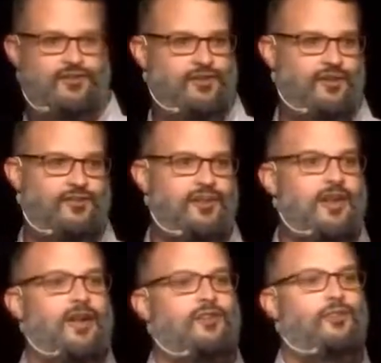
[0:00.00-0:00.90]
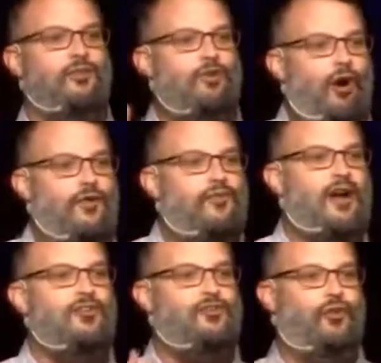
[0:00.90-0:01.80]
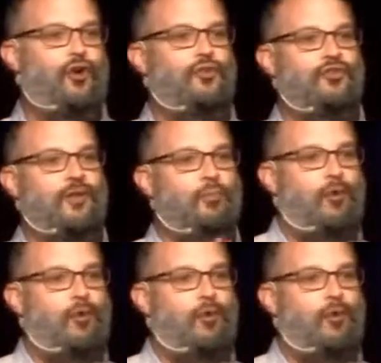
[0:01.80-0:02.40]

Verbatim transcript: in Exodus, the law of God starts with a